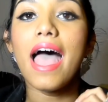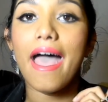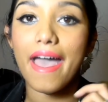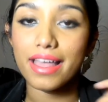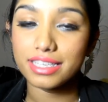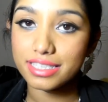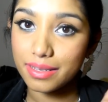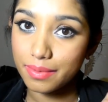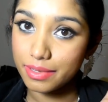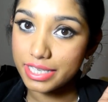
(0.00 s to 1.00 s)
and
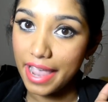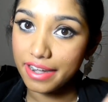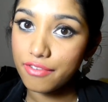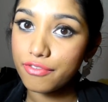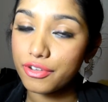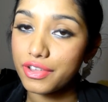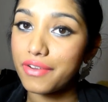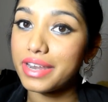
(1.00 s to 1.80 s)
so sign up for their